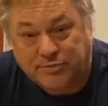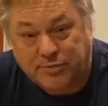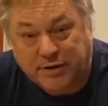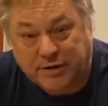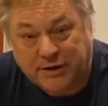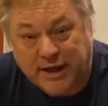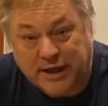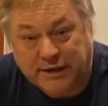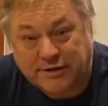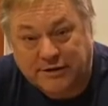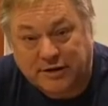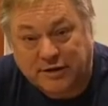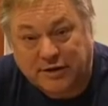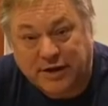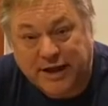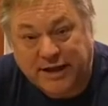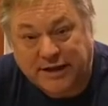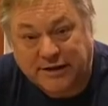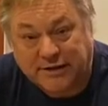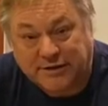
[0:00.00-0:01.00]
But that's the
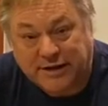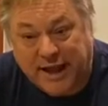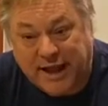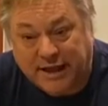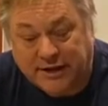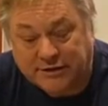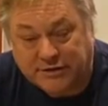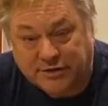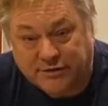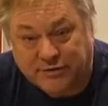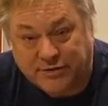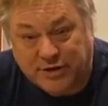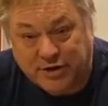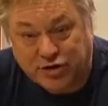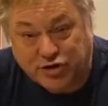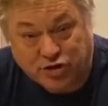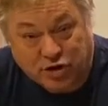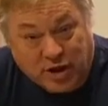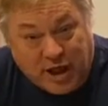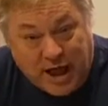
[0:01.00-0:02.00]
latest as of in
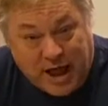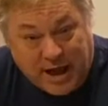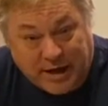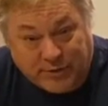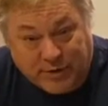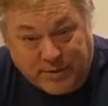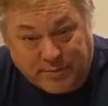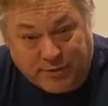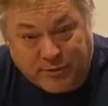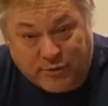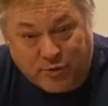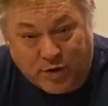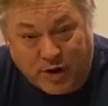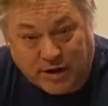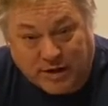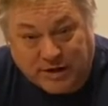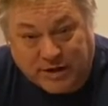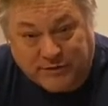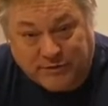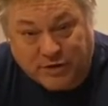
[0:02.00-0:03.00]
July, right before
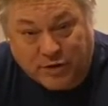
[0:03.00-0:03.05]
I leave to